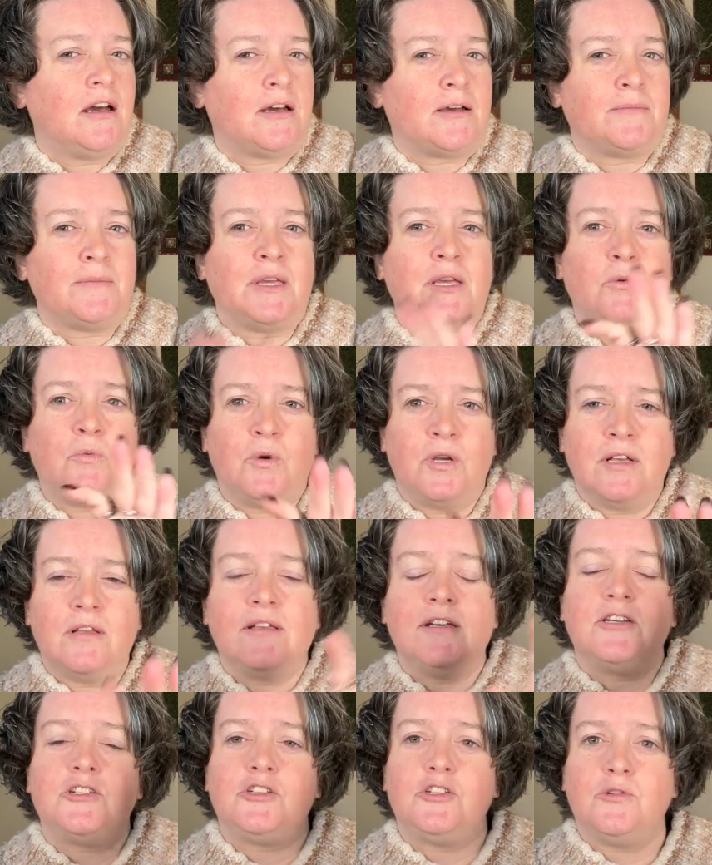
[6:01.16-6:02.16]
It will
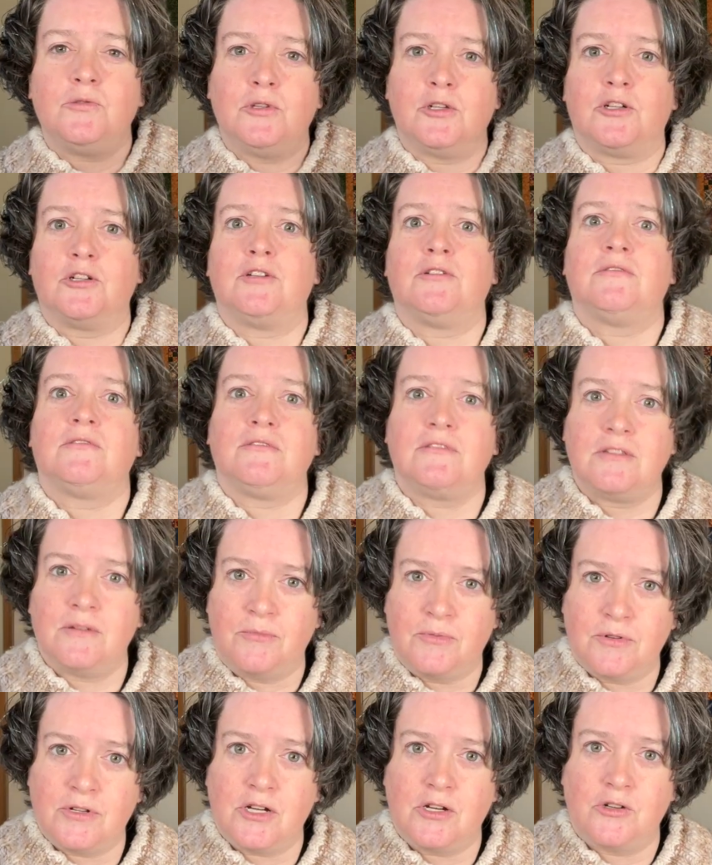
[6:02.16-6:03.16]
as you learn the
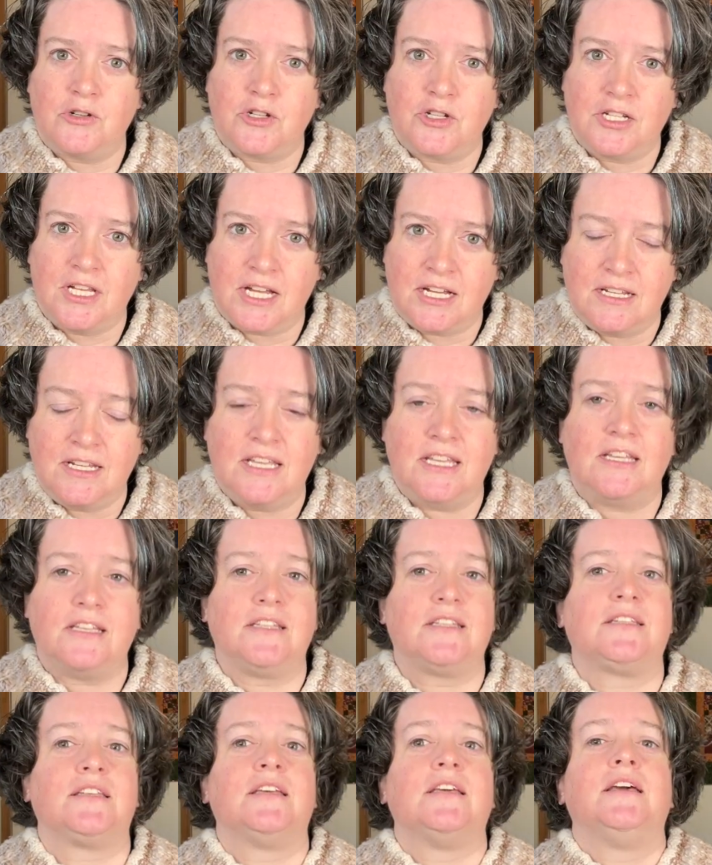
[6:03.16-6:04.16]
brioche
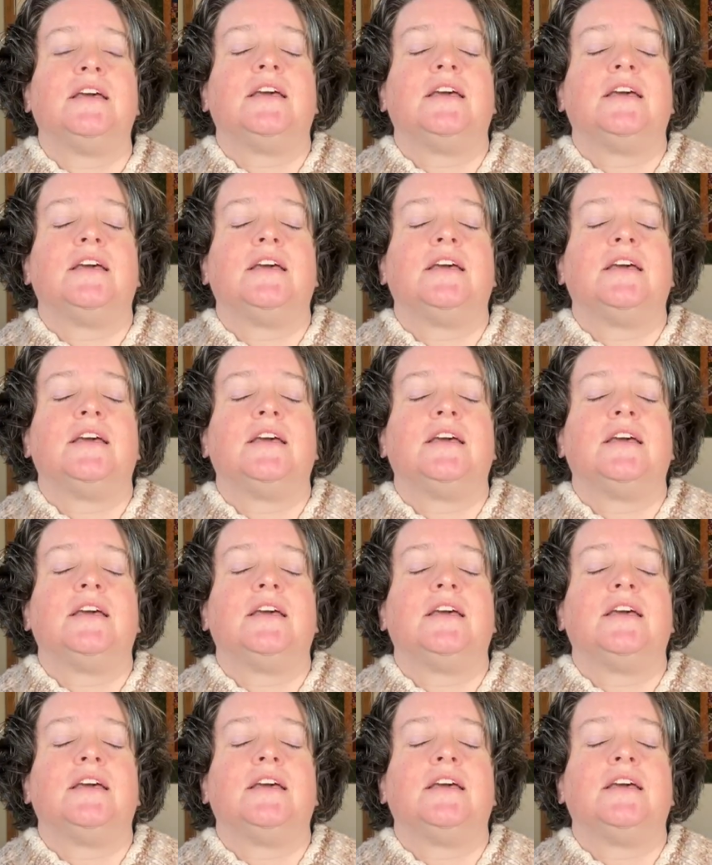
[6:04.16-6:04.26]
techniques.